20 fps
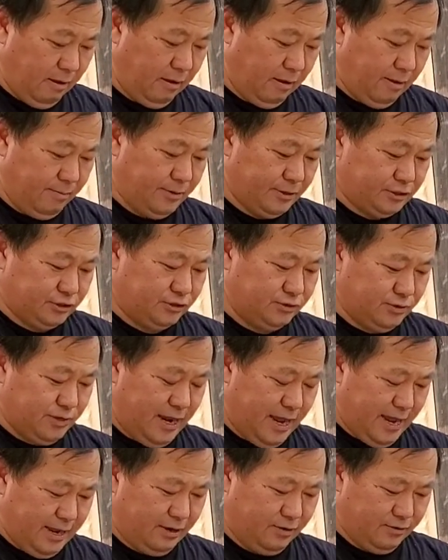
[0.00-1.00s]
As much as you
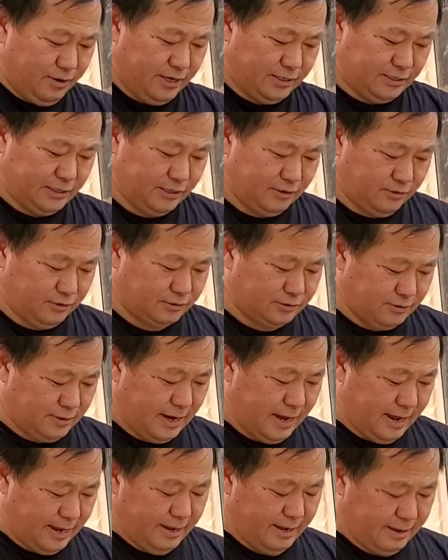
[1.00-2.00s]
like, or as little as you
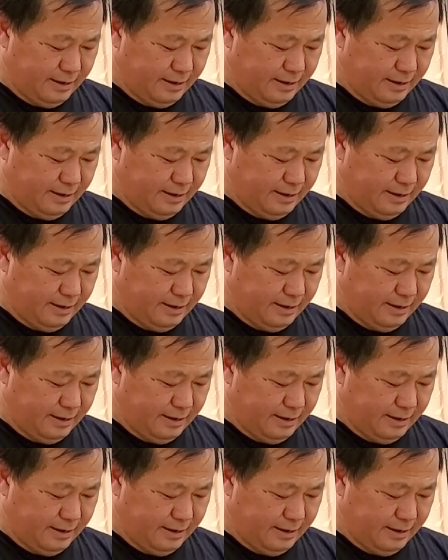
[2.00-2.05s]
like.